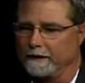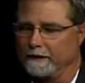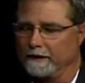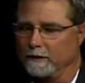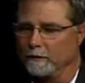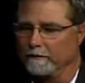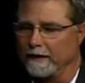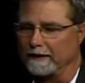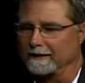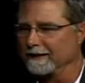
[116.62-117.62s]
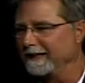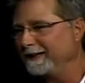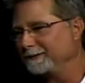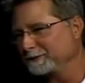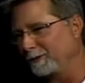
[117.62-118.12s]
you know, we've got
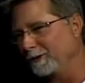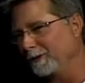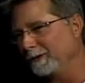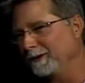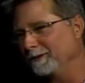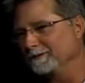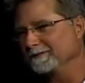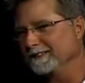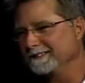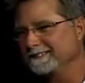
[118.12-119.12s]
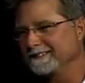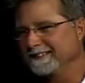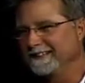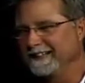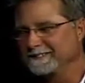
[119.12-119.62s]
clay soil. It's
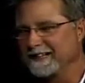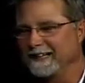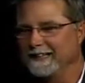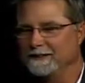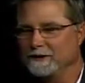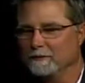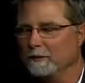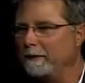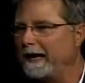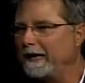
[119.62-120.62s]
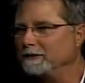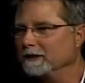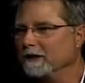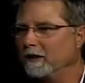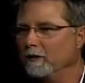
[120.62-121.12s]
kind of easy to imagine
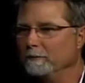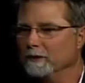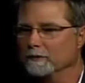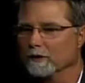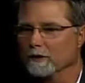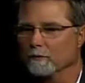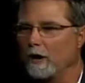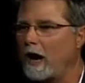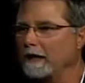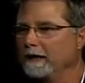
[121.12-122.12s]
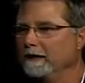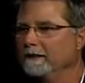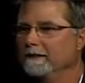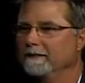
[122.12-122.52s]
a home built on a rocky